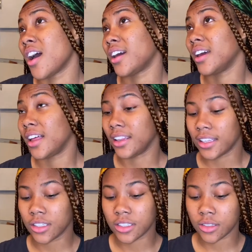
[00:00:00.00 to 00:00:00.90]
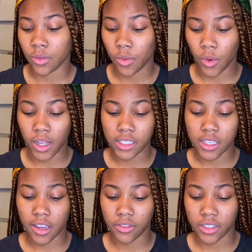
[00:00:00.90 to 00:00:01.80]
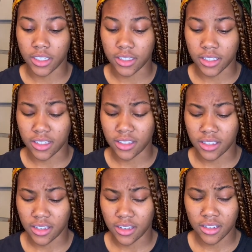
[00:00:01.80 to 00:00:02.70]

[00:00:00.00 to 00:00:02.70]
at least once every season.